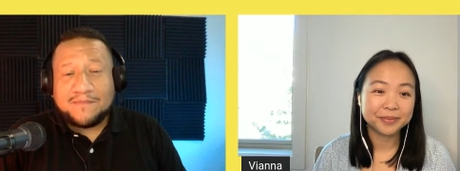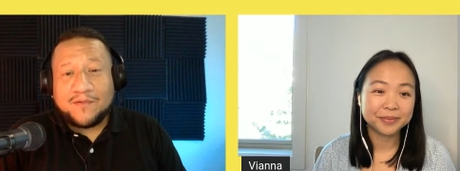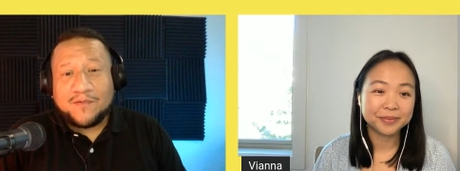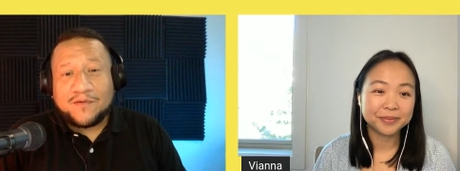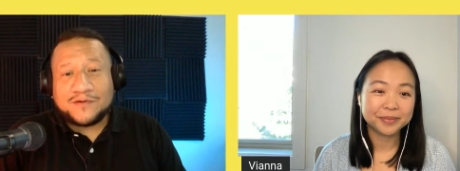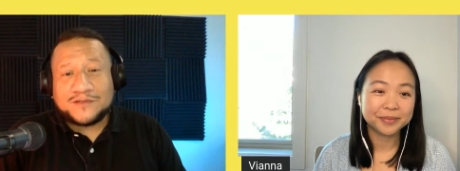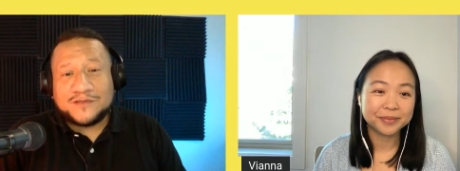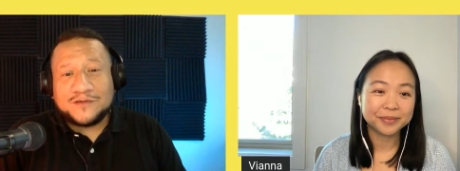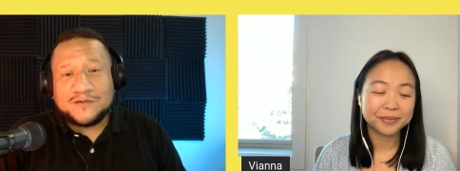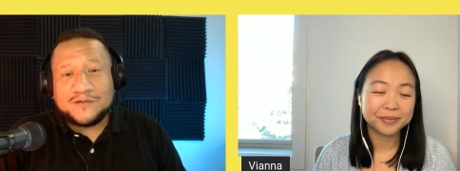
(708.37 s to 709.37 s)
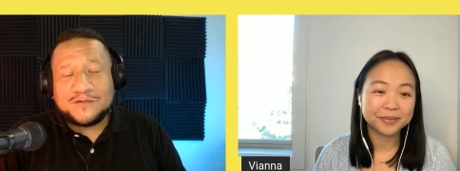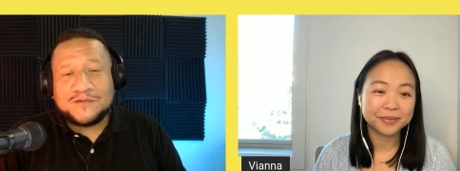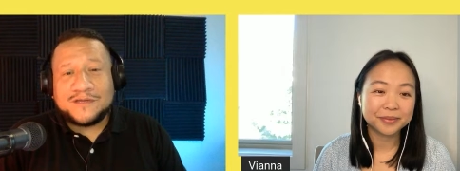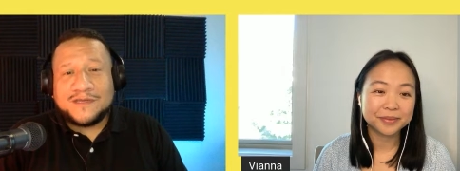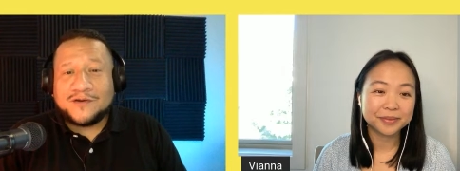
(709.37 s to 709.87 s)
Speaker 1: or do you
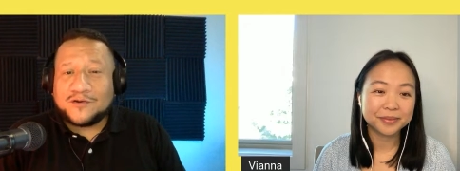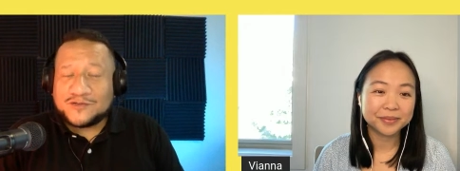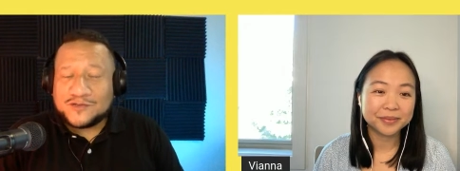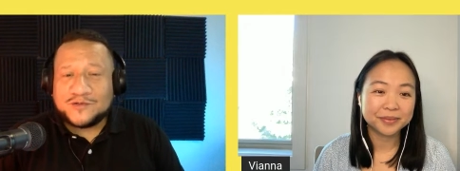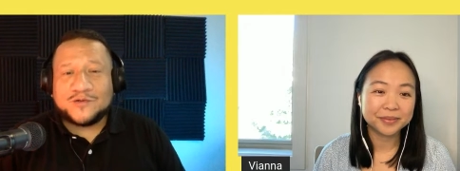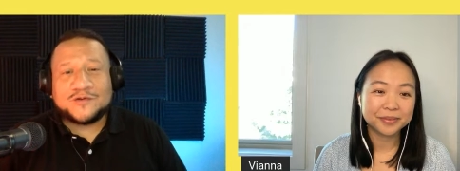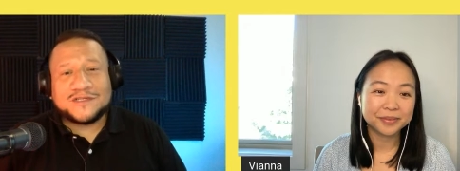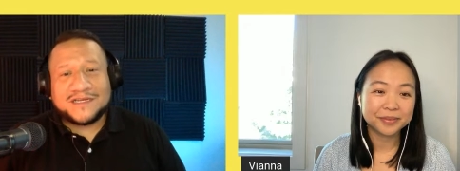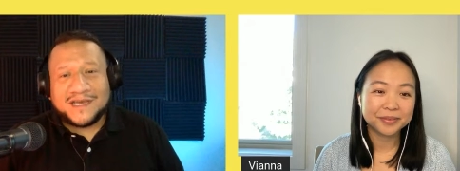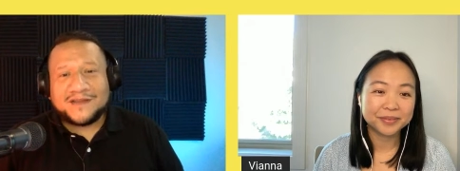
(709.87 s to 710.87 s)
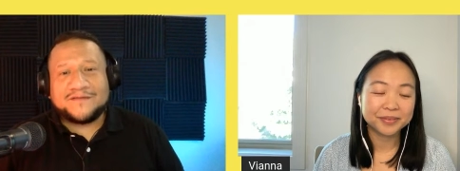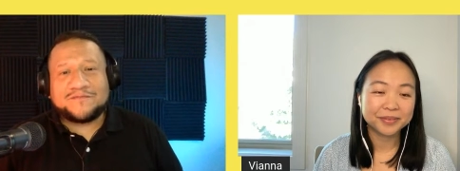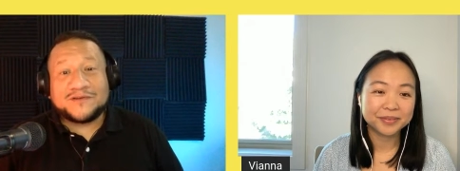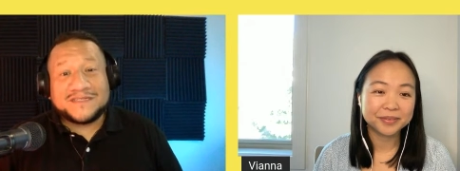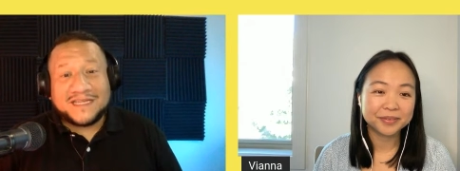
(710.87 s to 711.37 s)
go to schools and kind of
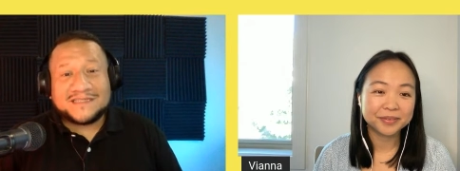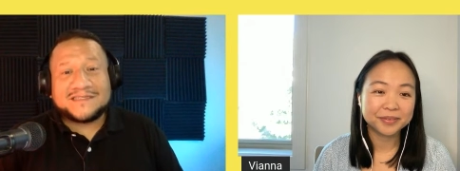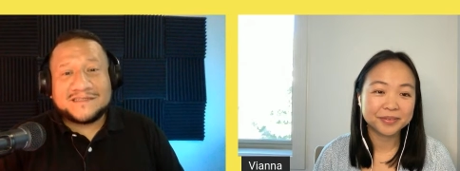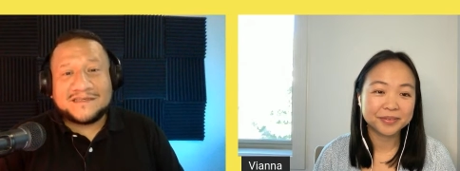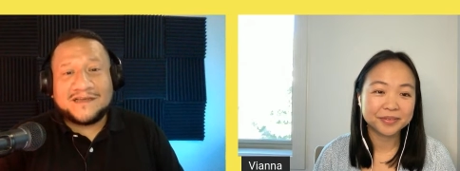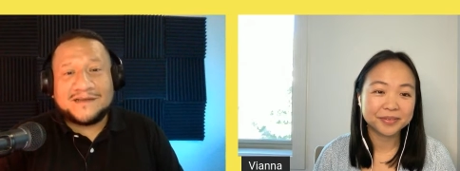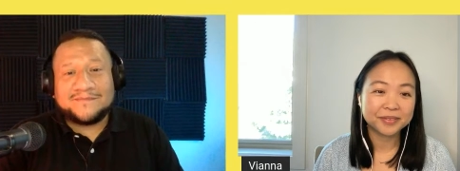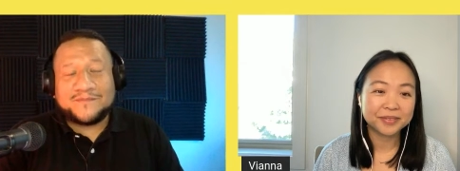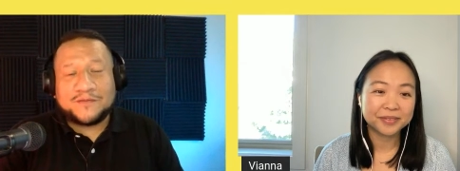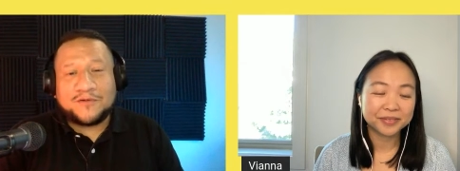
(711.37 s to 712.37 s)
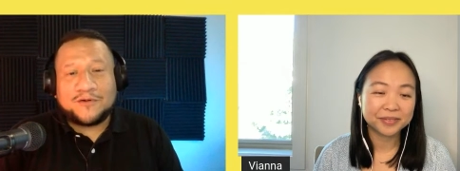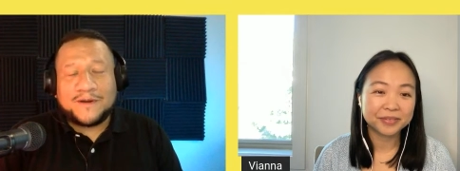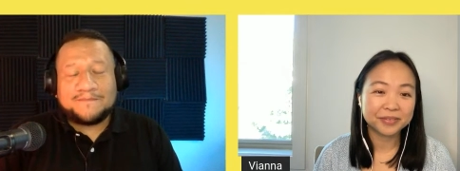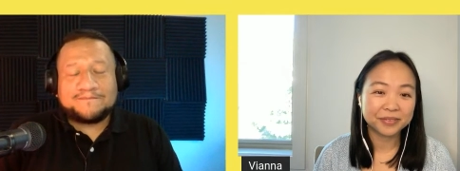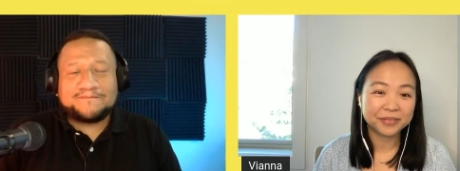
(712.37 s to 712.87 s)
present um, your
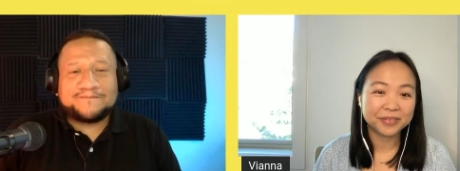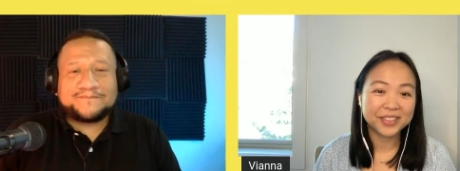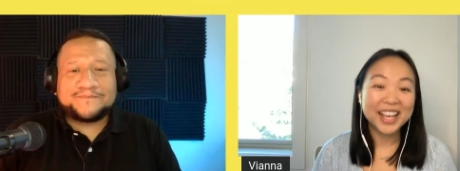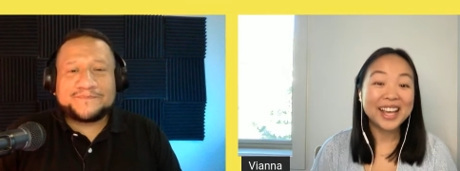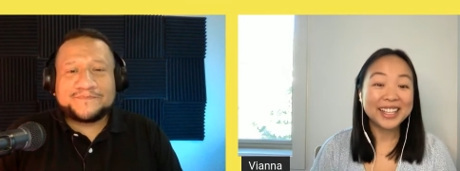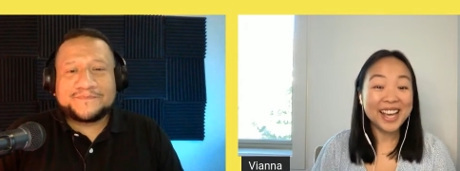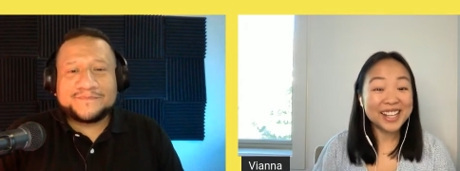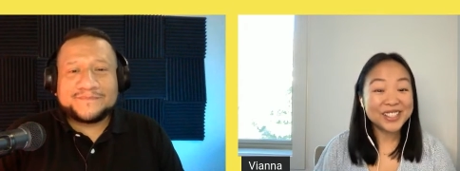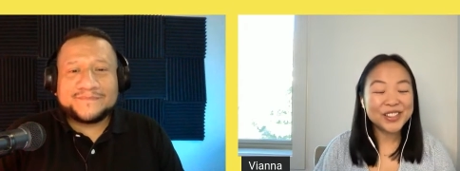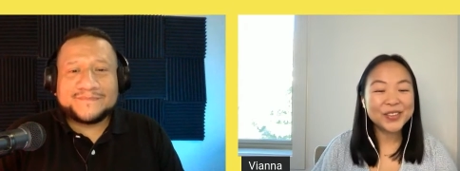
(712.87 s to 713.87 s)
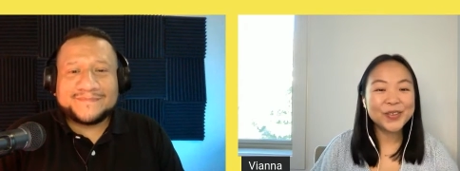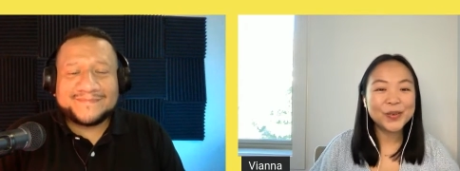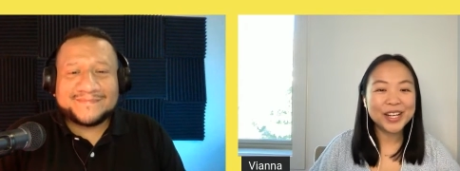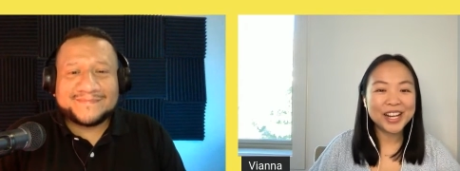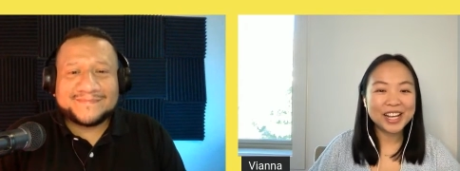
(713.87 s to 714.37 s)
program
Speaker 2: yeah, so
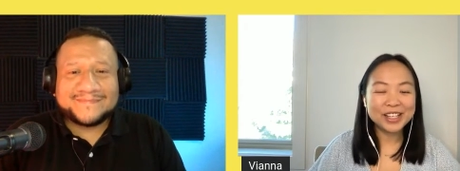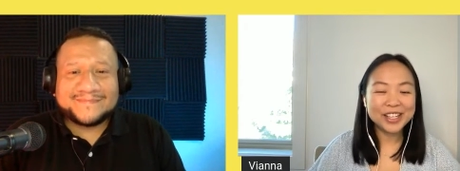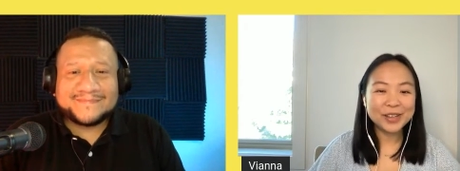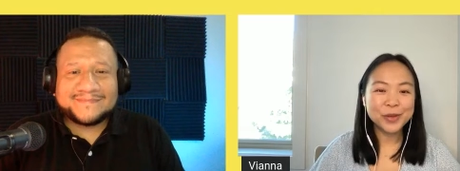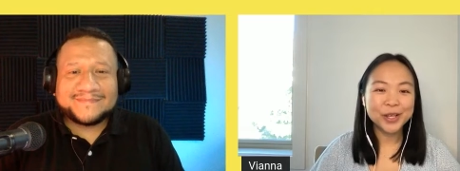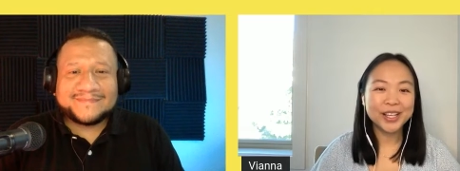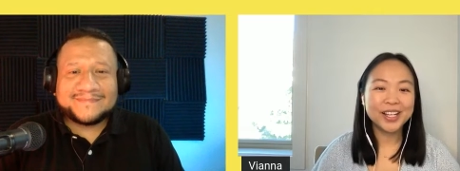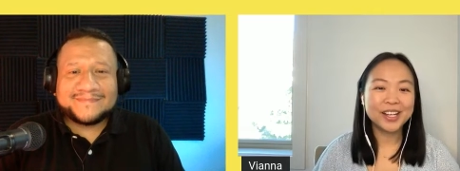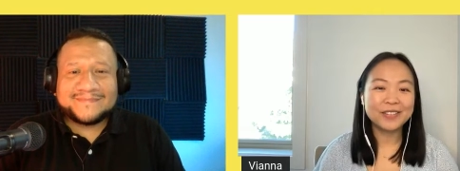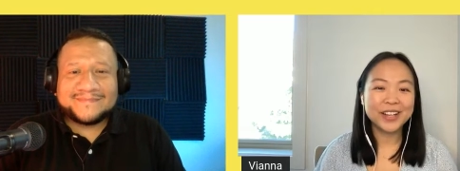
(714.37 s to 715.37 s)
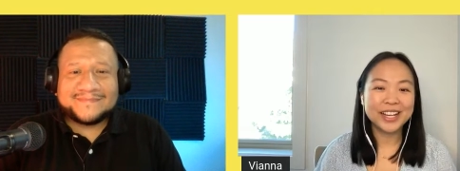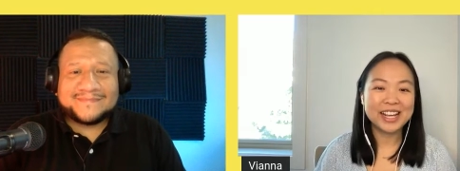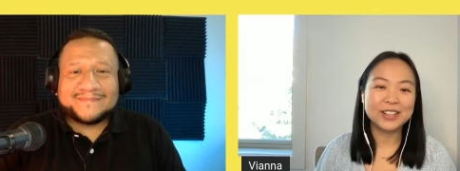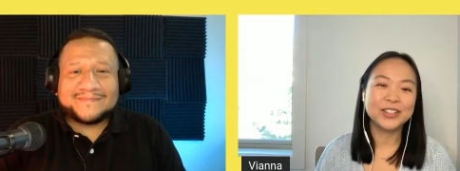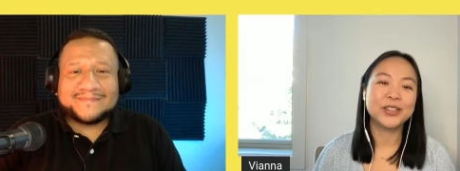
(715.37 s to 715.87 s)
what I am working on right
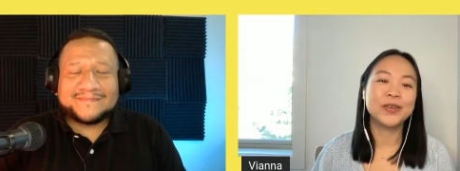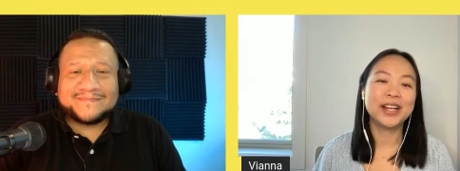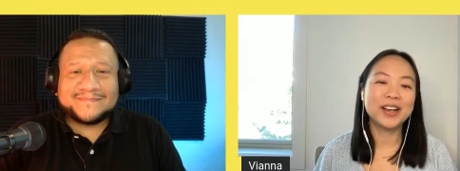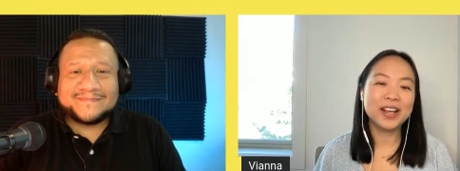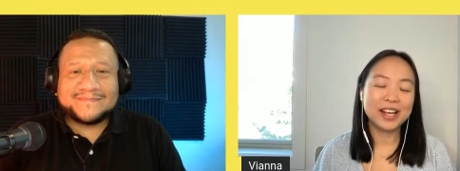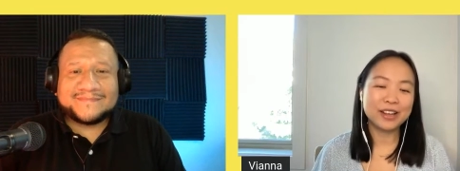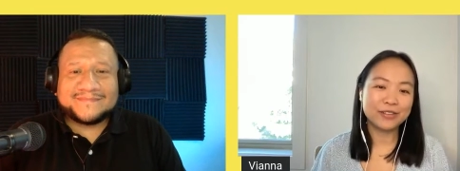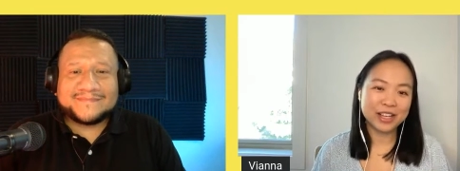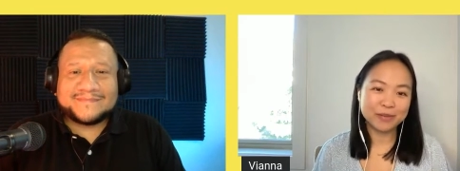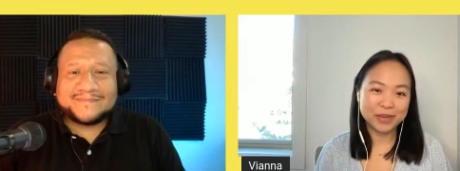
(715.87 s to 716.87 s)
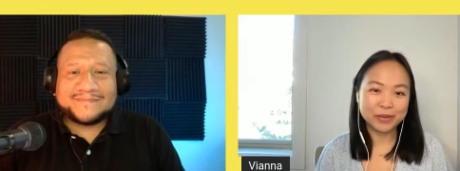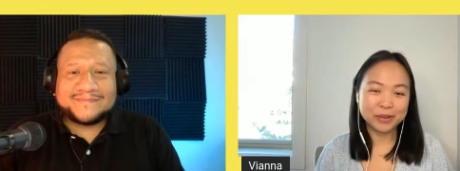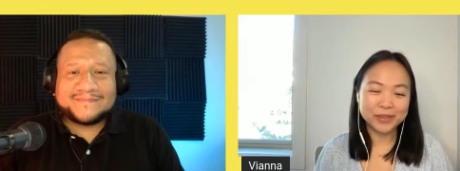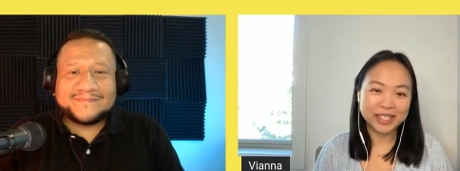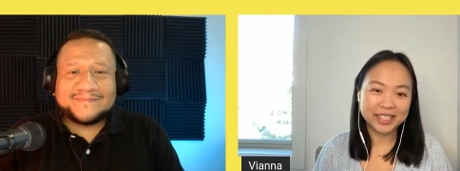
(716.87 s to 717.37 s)
now, so right now I have um, my
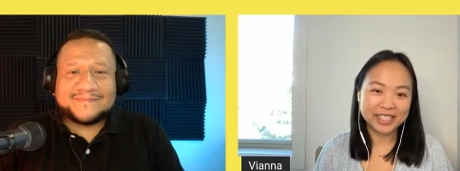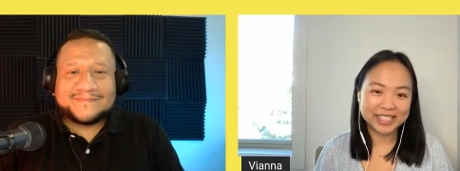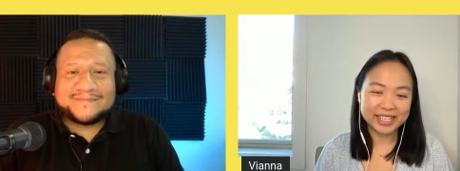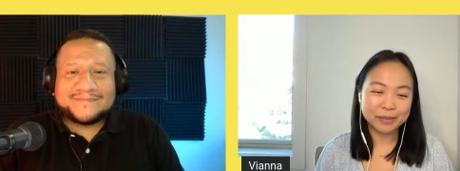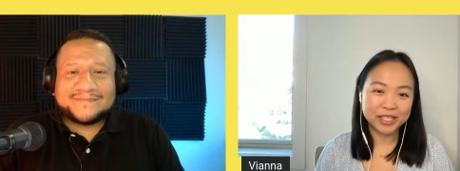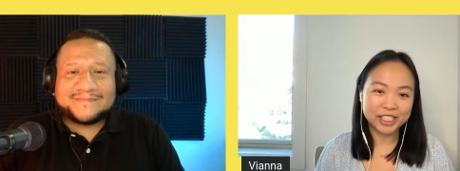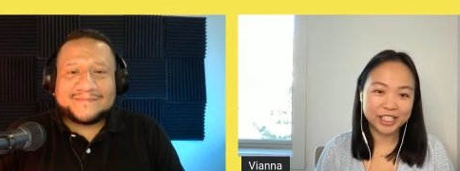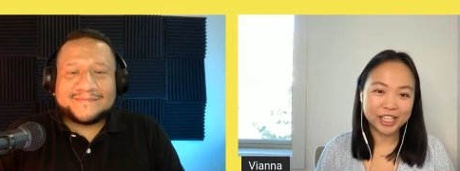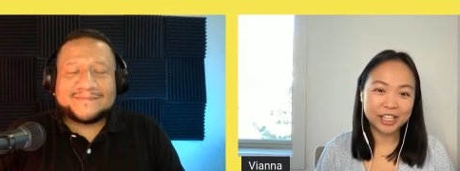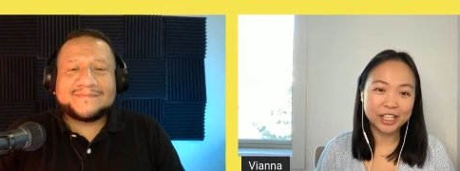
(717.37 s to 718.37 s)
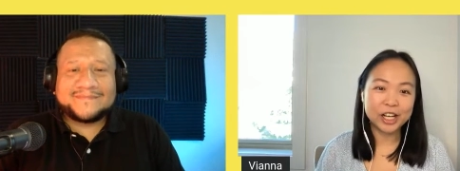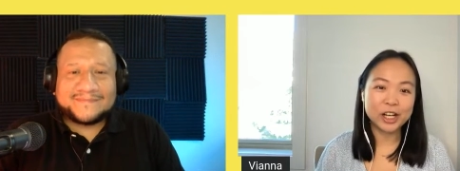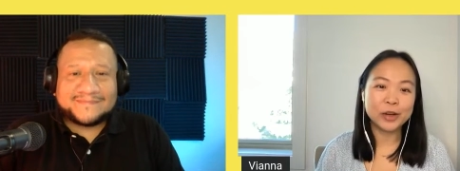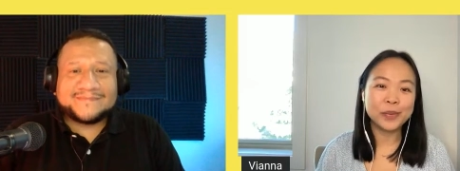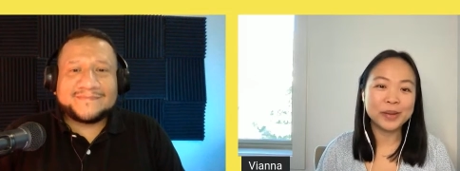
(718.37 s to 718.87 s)
website,
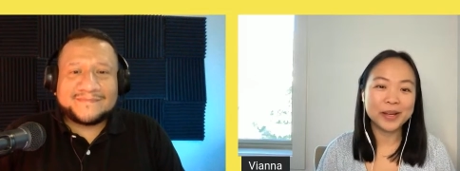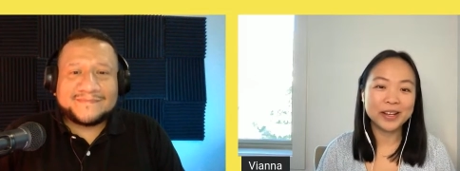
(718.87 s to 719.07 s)
kidscanbudget.com, and